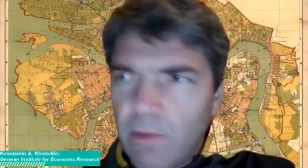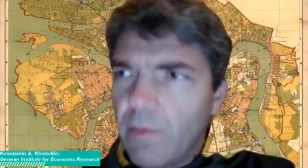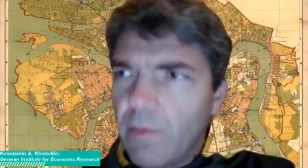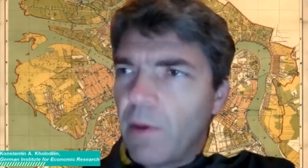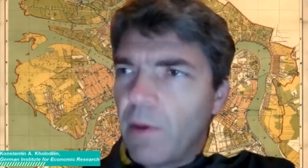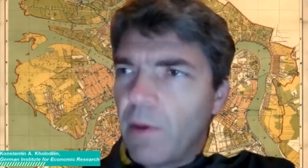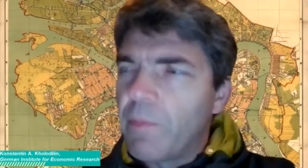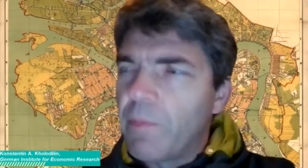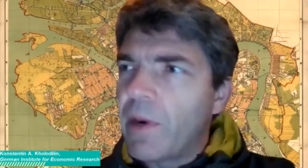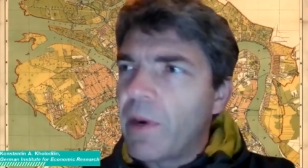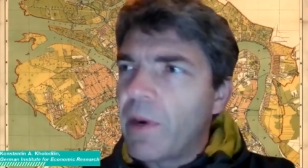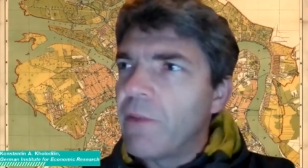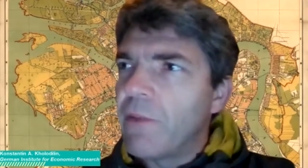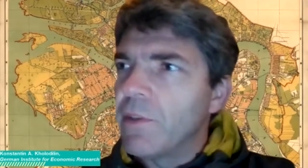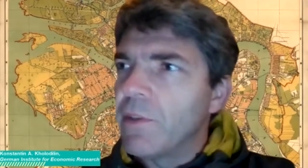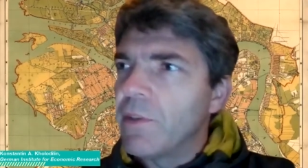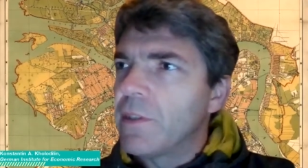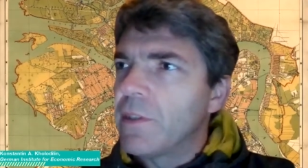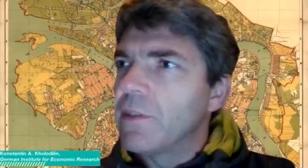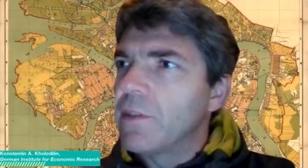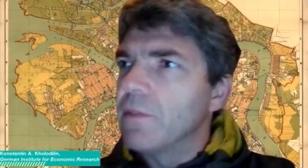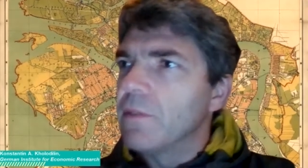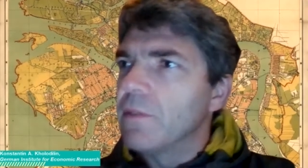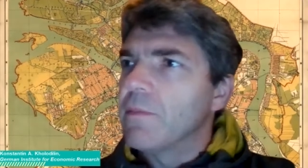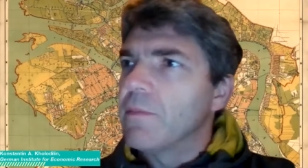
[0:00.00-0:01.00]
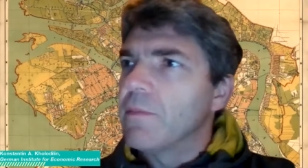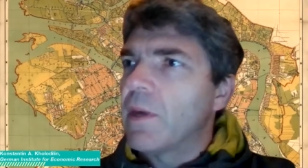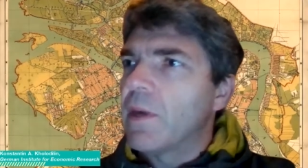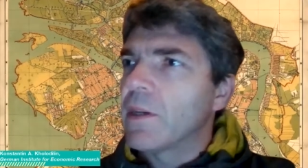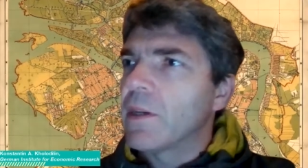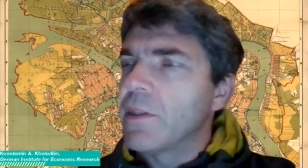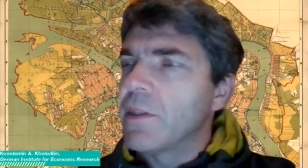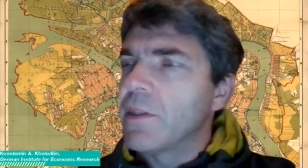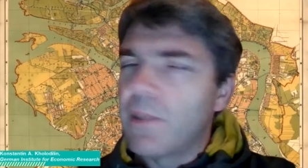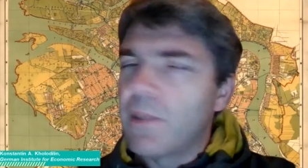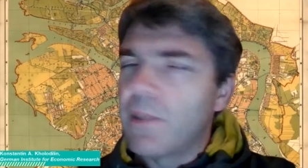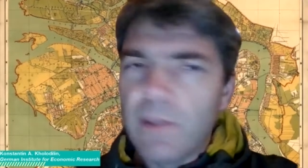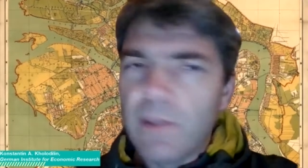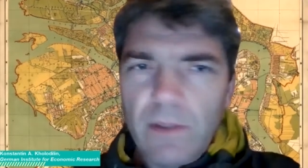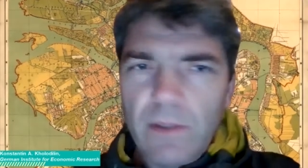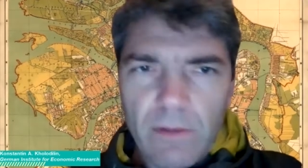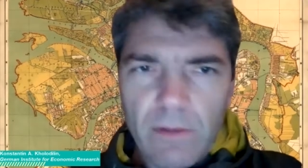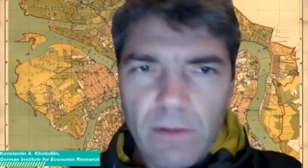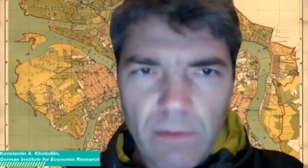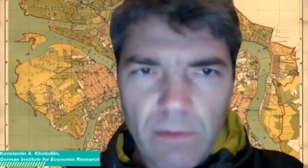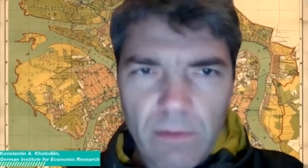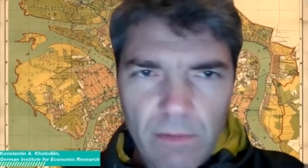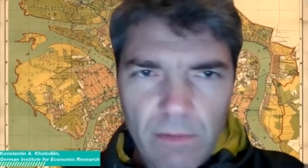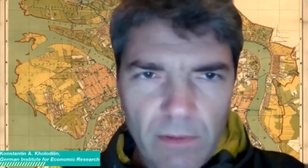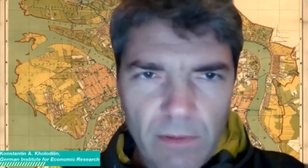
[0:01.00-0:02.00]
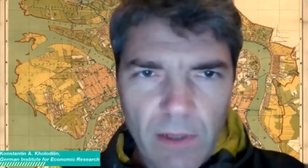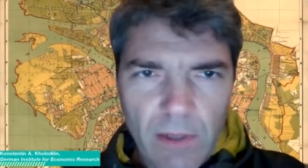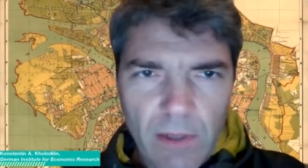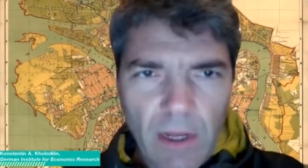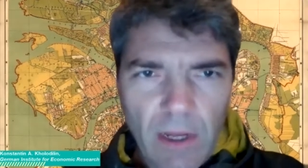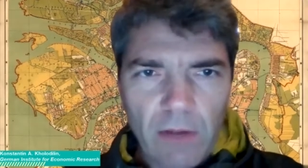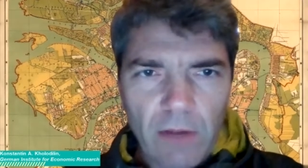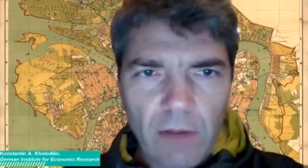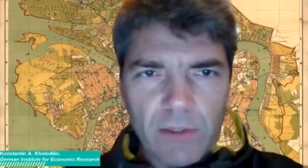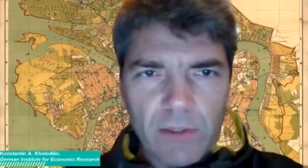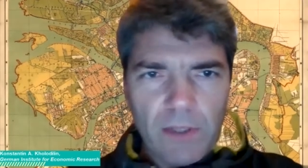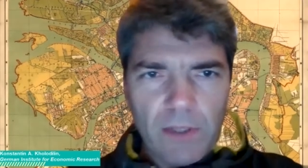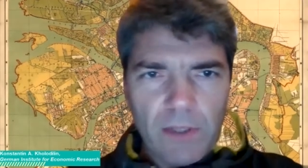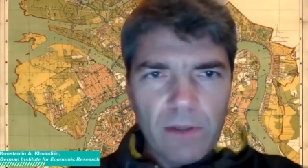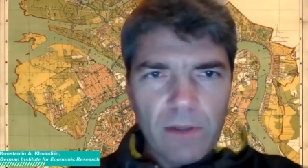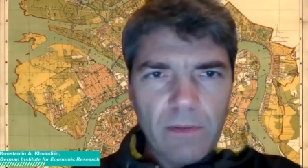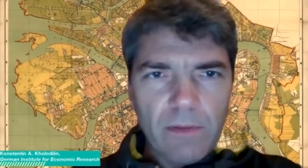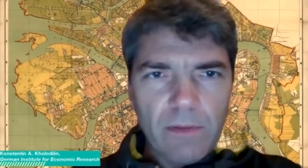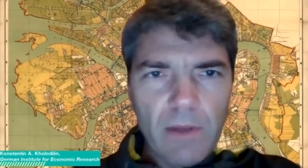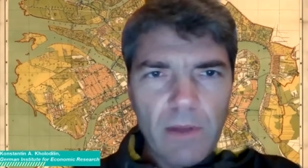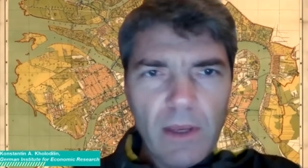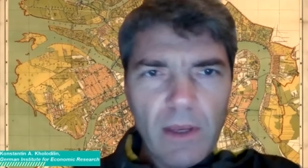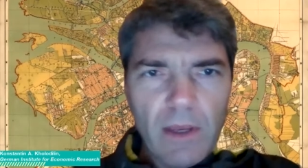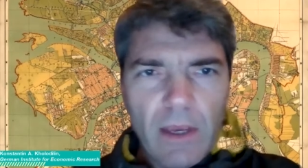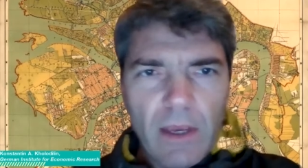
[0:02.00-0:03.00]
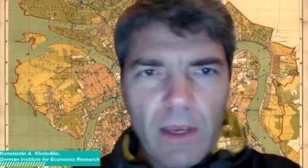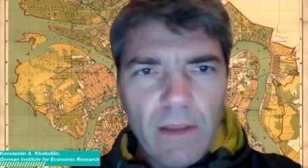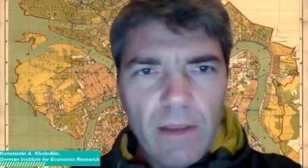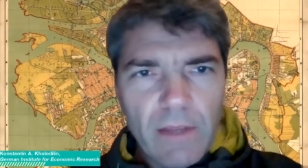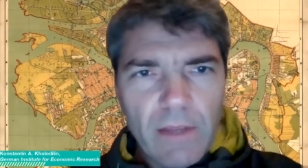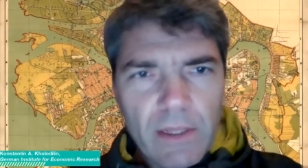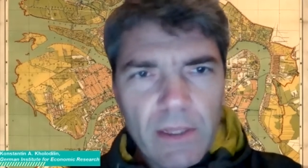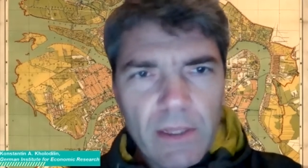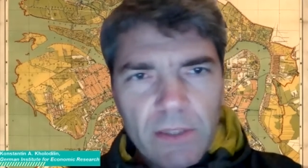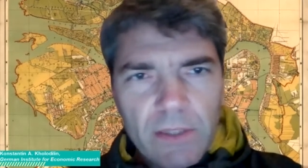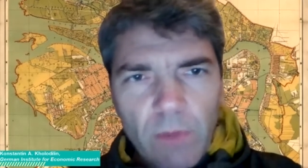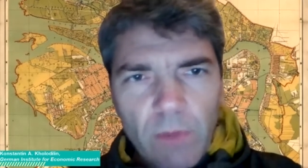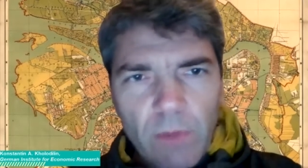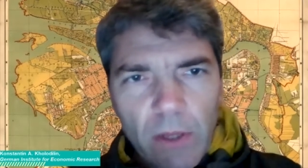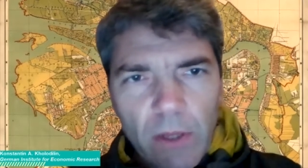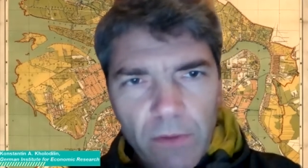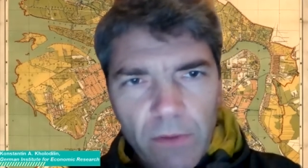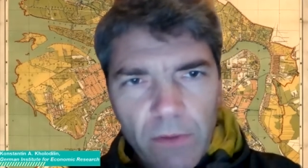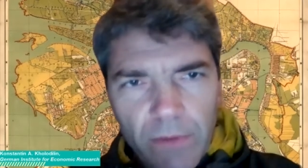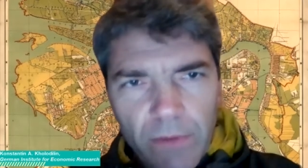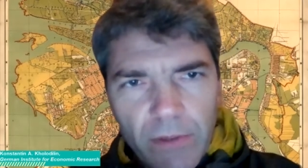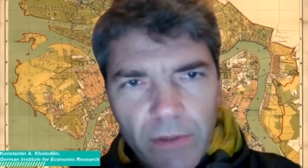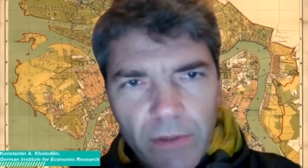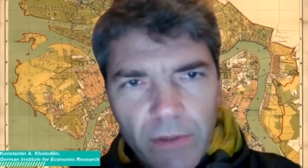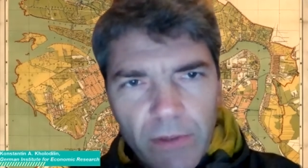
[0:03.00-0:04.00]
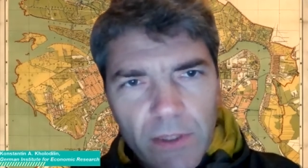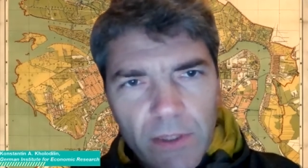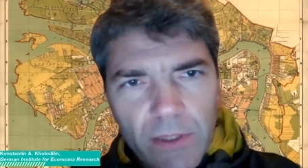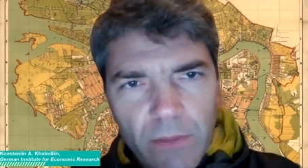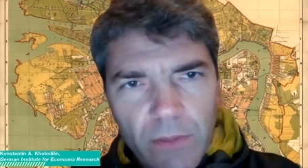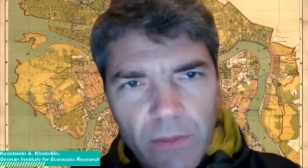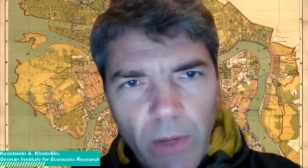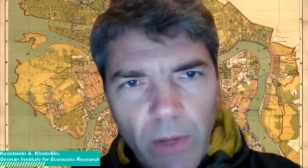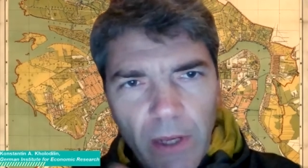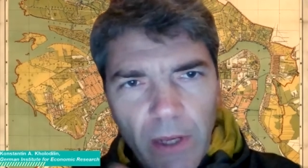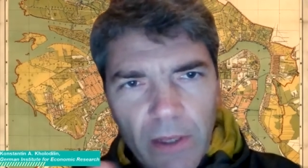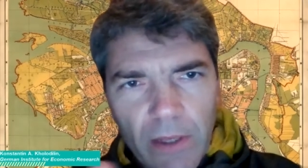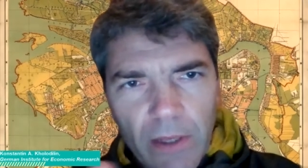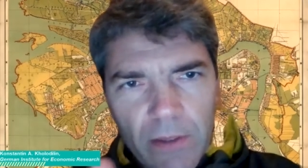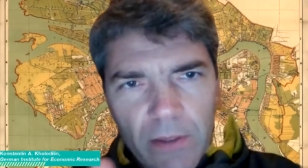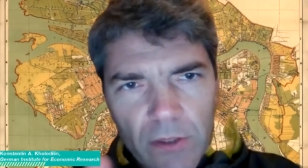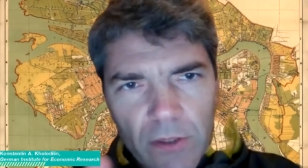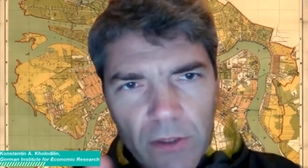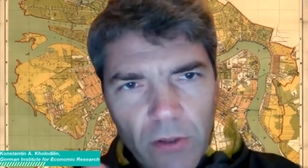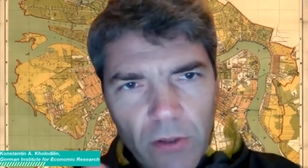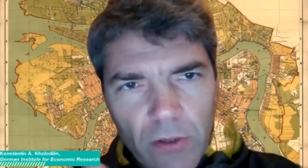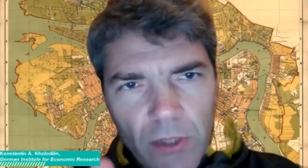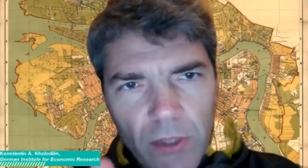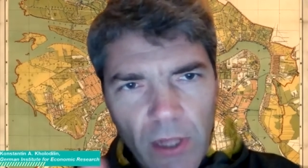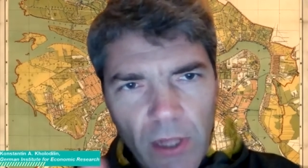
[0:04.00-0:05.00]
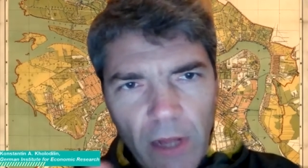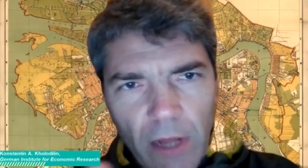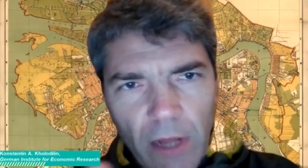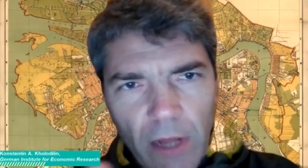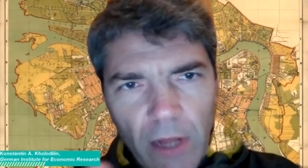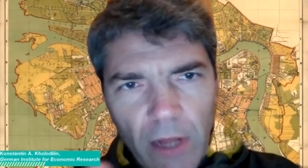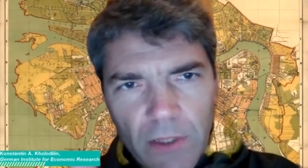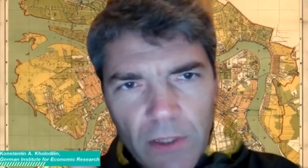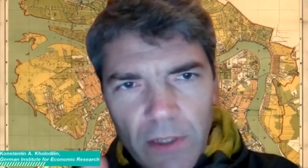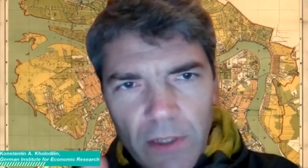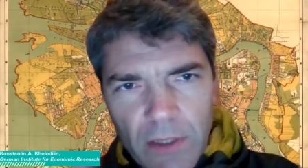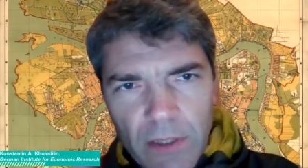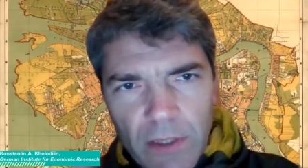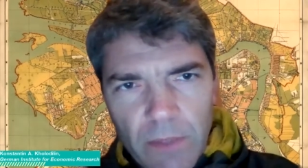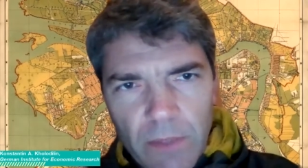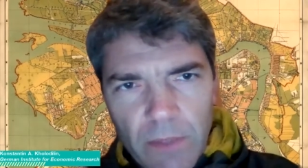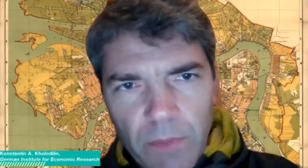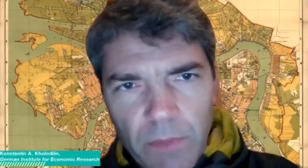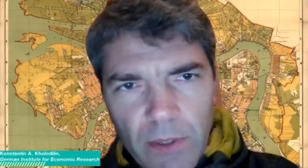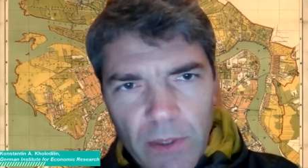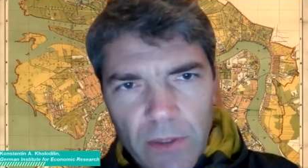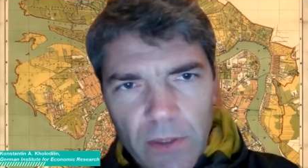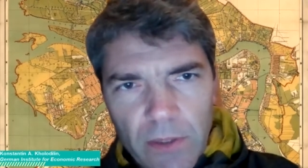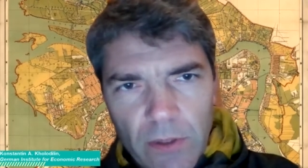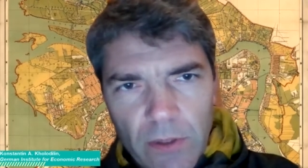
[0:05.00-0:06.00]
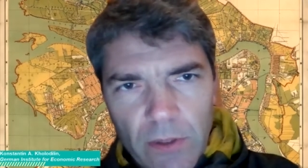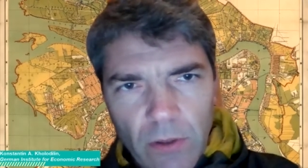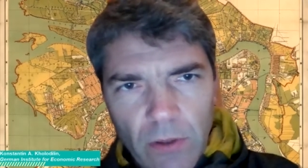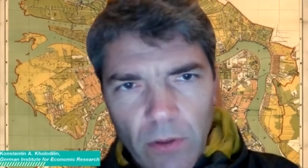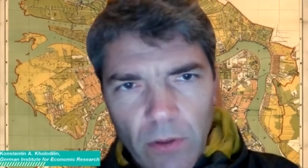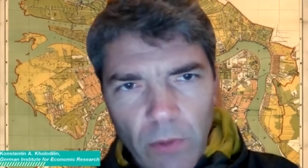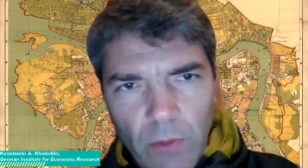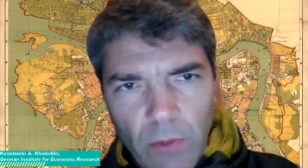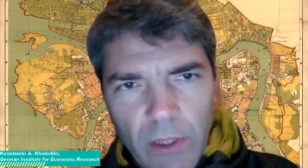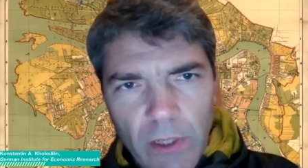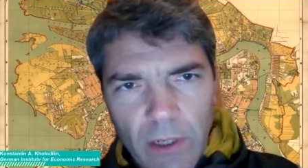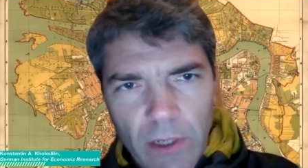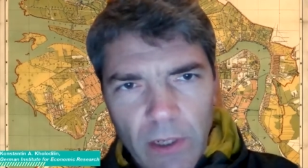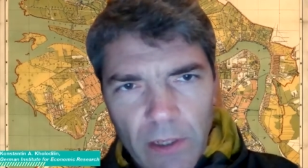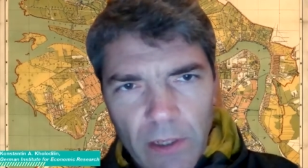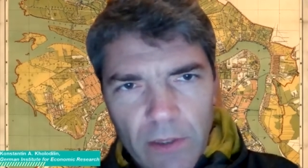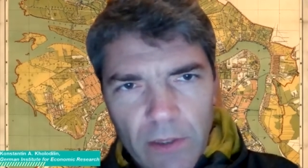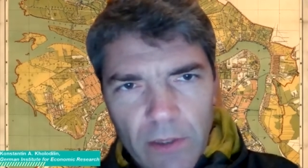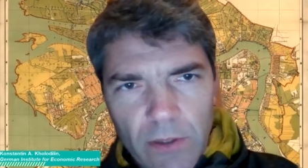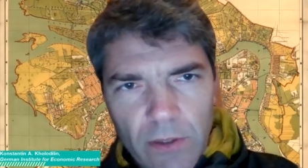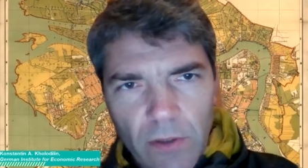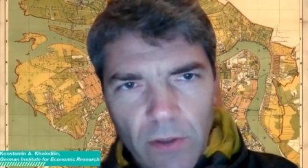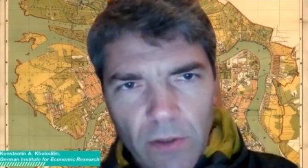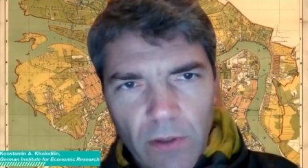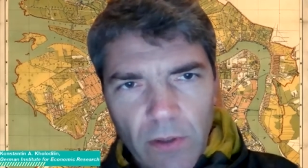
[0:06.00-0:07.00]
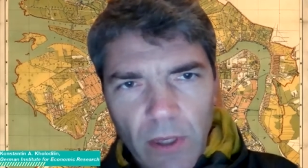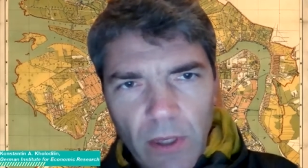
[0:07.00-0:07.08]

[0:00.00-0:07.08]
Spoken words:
private market housing. That's one of the reasons why social housing disappeared so quickly. So